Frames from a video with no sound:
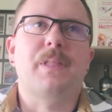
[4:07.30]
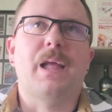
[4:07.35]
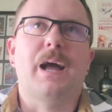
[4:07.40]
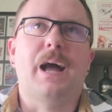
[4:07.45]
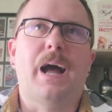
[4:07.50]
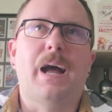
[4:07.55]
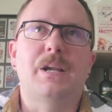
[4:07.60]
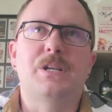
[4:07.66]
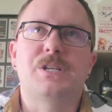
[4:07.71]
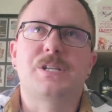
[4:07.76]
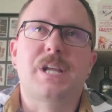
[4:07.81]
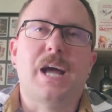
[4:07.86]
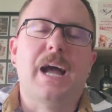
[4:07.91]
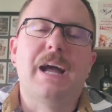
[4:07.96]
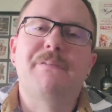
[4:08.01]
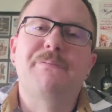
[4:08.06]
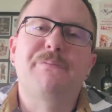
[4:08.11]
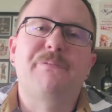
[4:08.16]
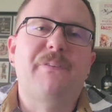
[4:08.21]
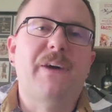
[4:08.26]
I
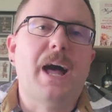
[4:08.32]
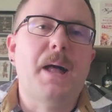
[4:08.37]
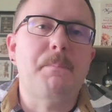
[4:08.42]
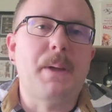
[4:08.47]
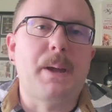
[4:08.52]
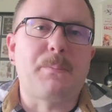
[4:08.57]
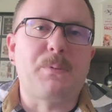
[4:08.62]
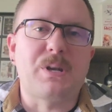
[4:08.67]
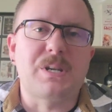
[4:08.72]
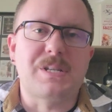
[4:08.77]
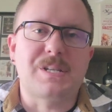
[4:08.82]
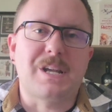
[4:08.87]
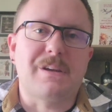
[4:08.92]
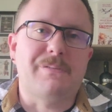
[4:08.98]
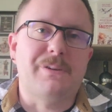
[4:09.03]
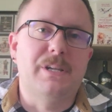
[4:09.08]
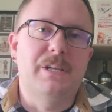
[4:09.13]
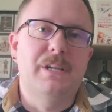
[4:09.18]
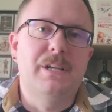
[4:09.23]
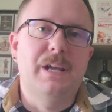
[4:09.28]
have fond memories of
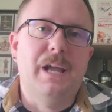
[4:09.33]
it.